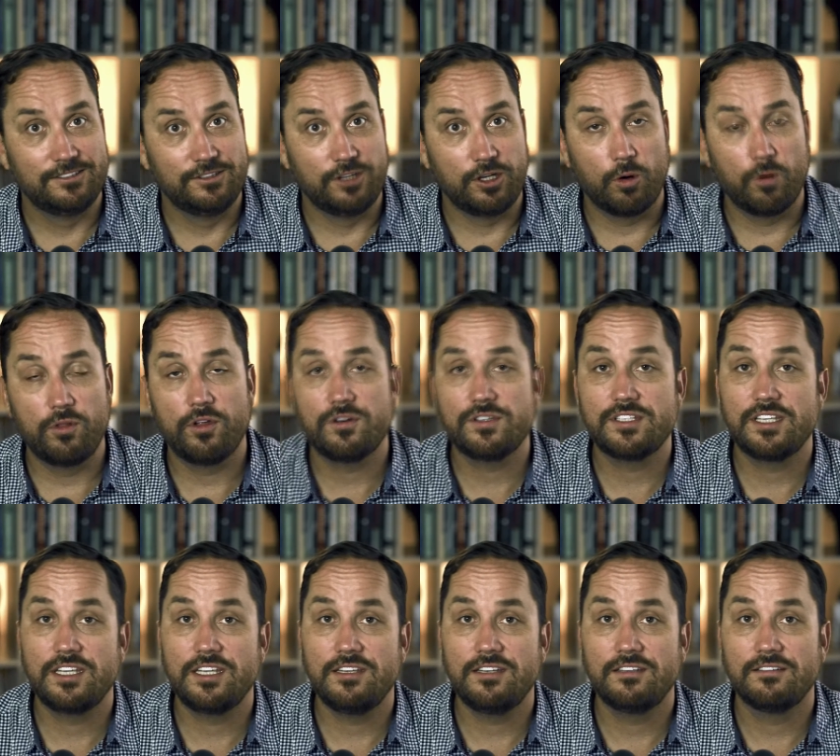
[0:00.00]
Know their
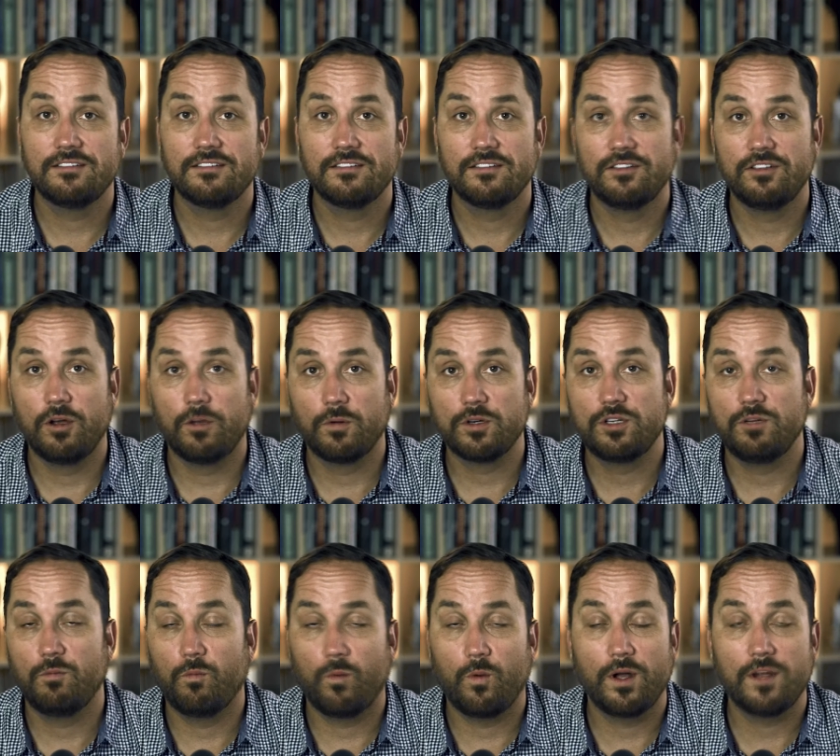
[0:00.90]
scene. Know
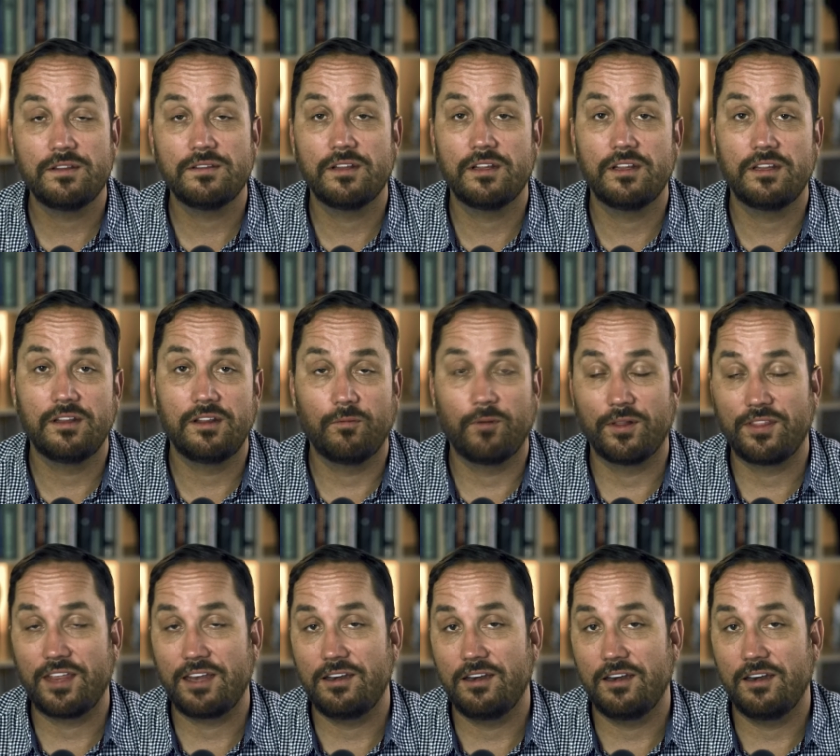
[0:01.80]
what you want,
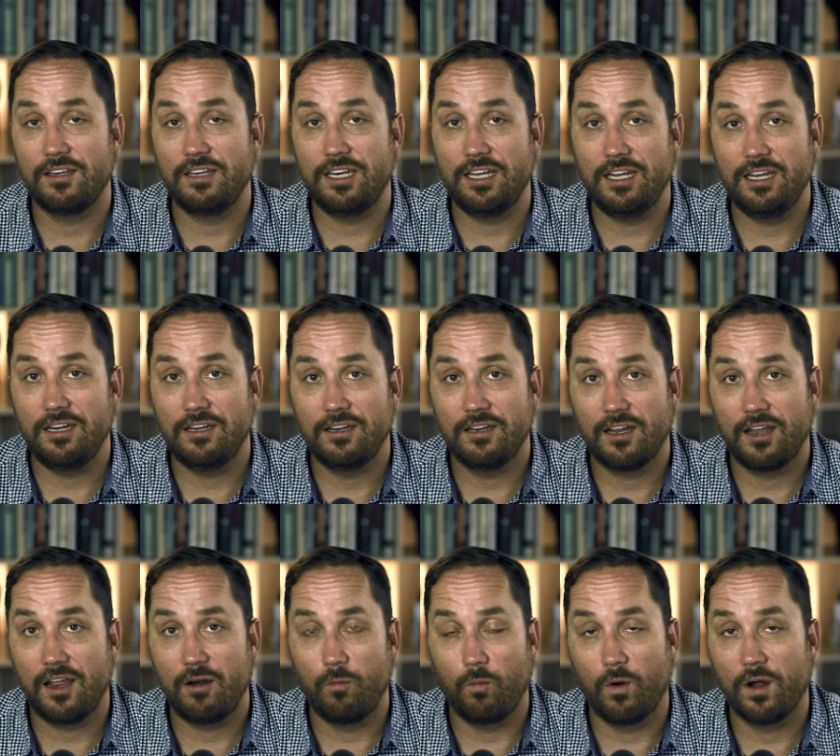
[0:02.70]
what they need
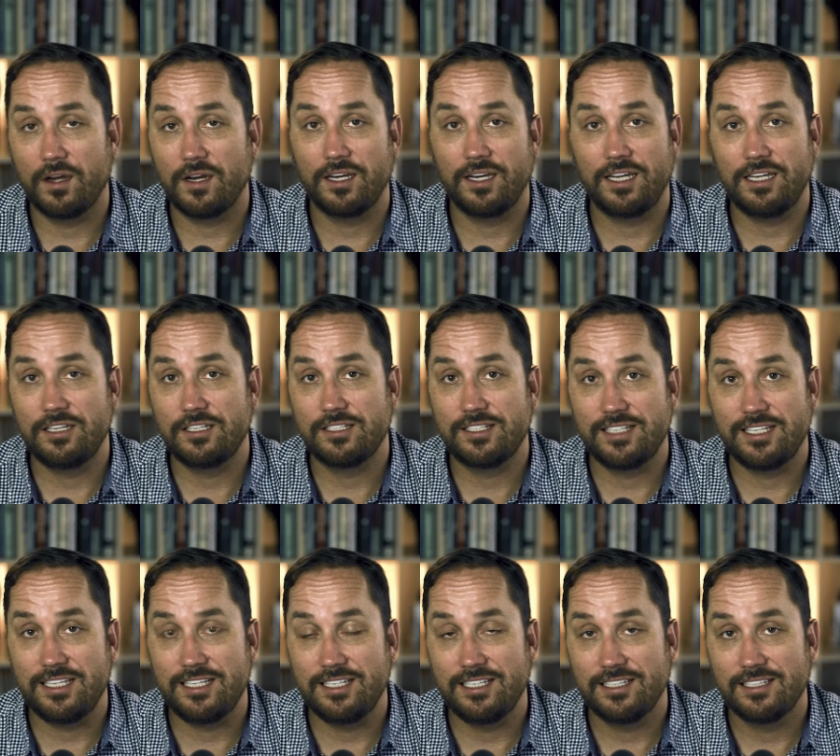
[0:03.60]
and want in each
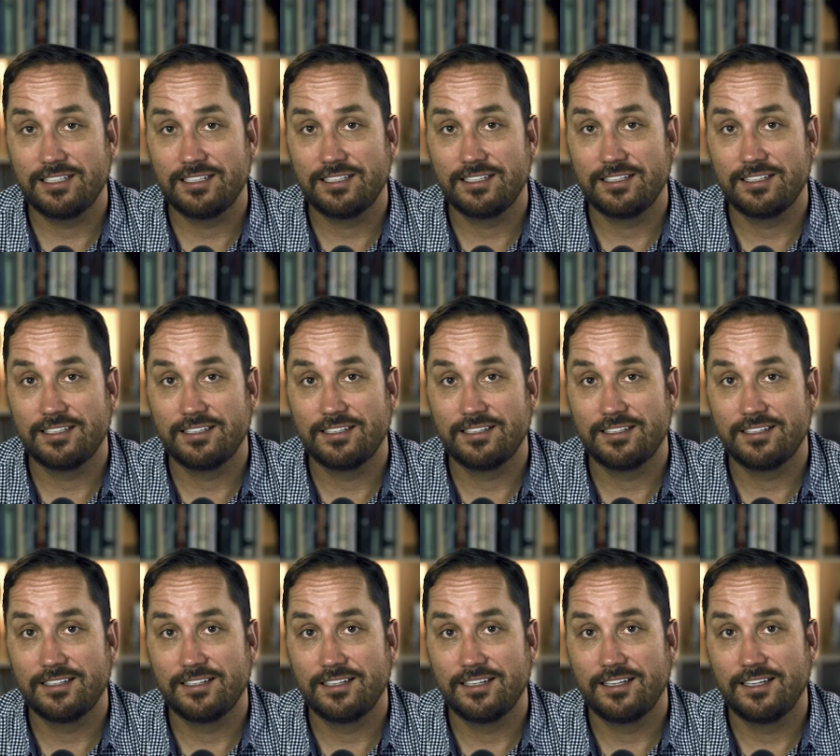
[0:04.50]
scene.
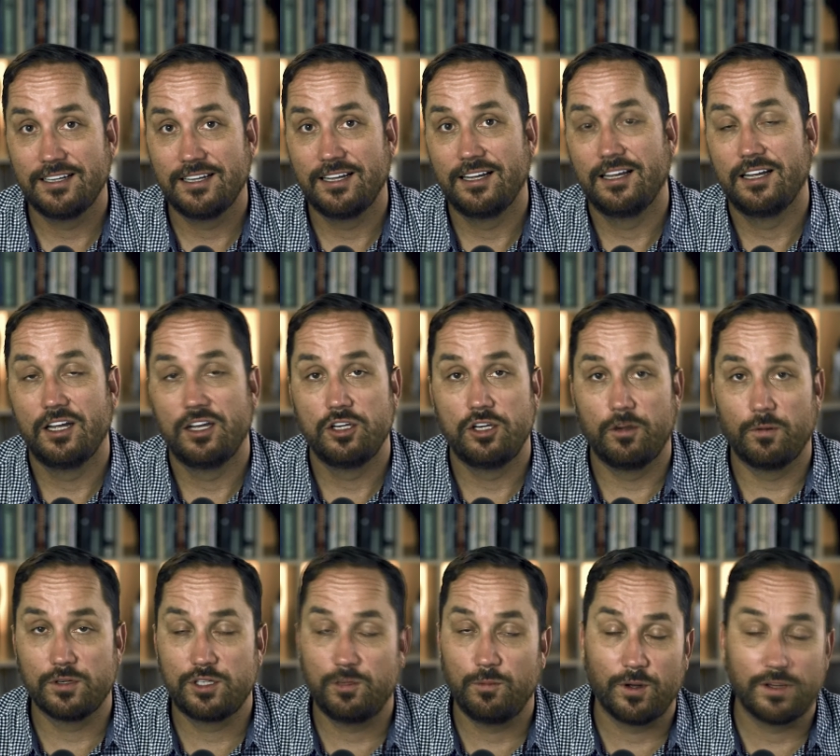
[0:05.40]

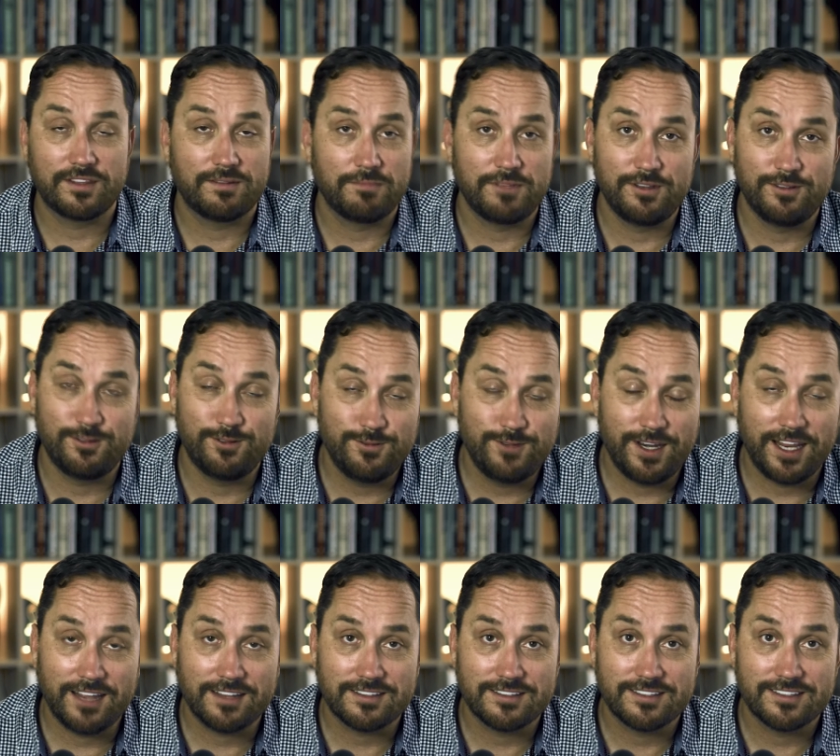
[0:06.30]
Know what you want them to do
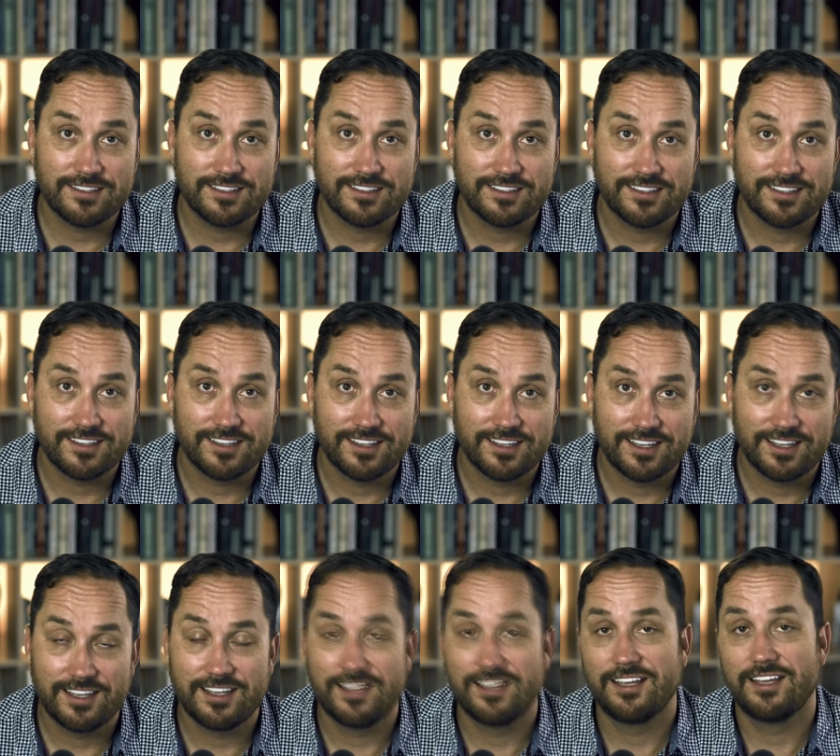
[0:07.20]
next.
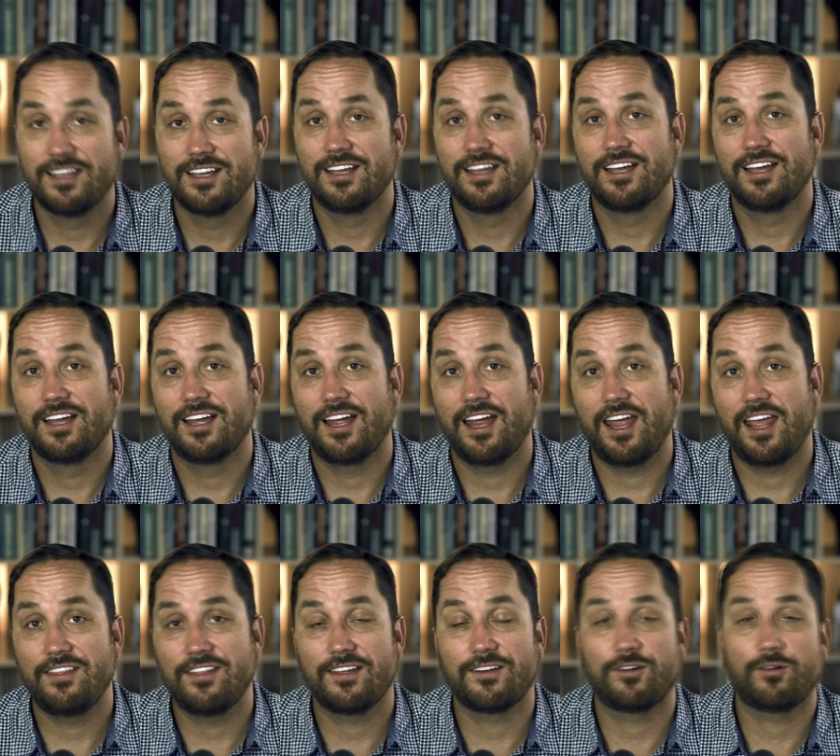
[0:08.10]

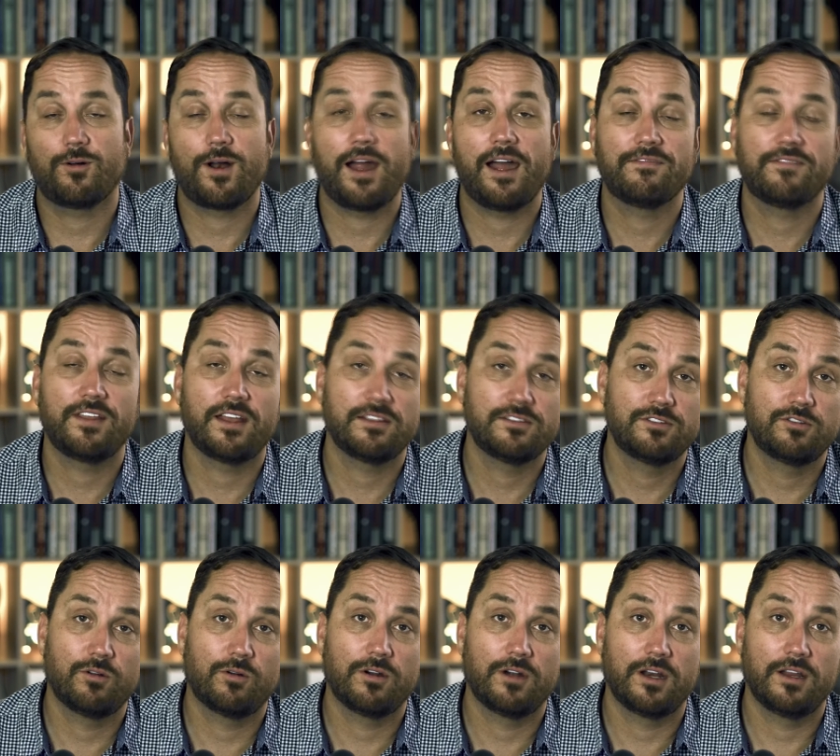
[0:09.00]
And then craft that
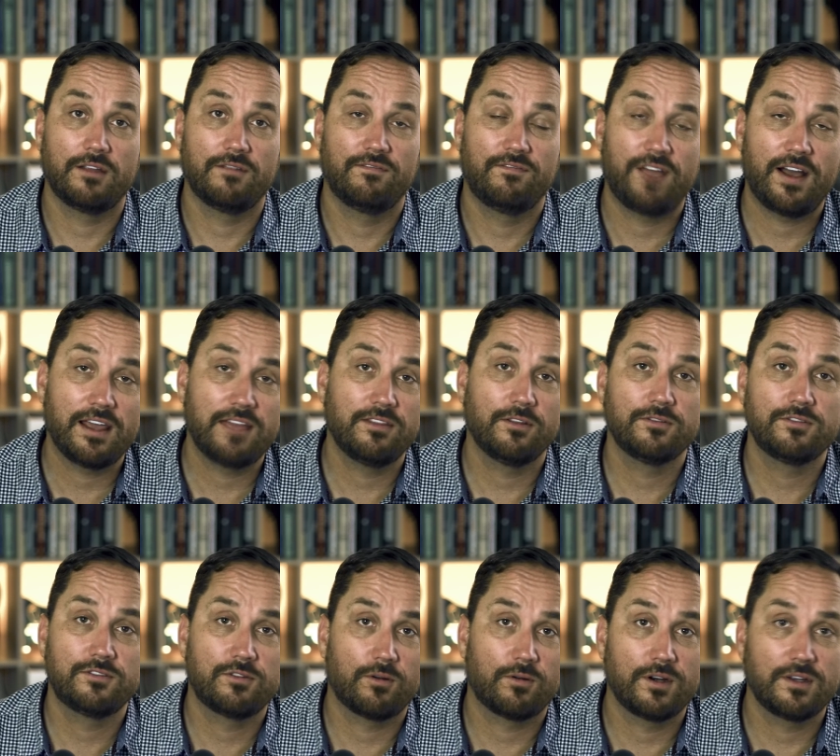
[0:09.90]
story. Find
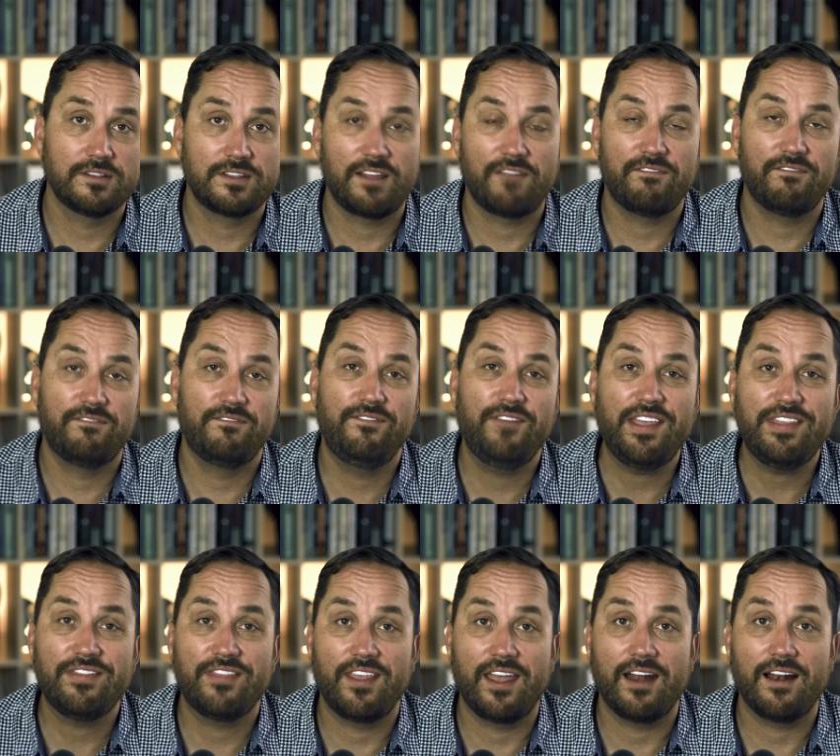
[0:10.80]
those stories that
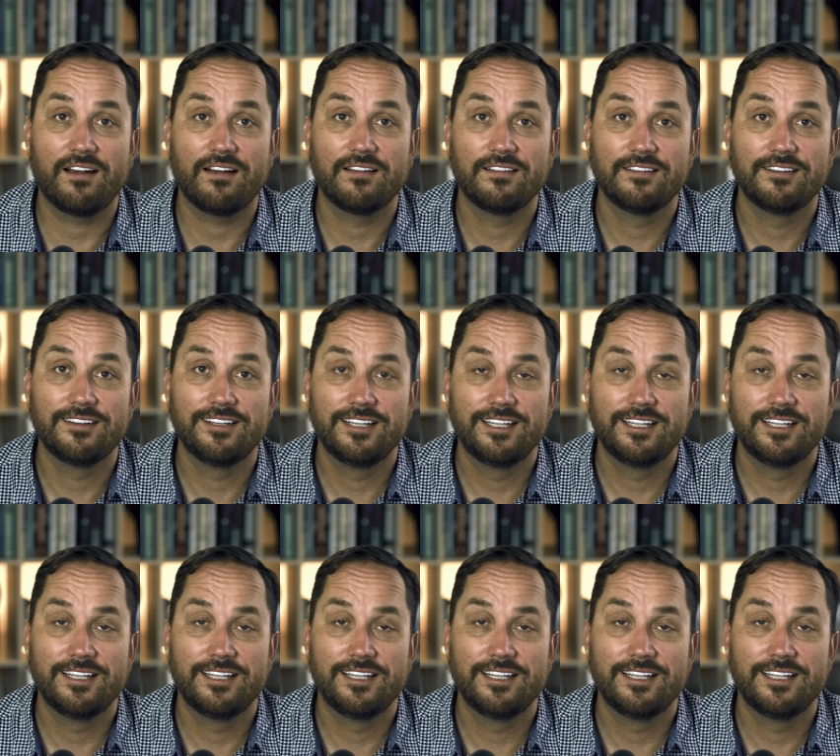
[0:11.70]
fit there.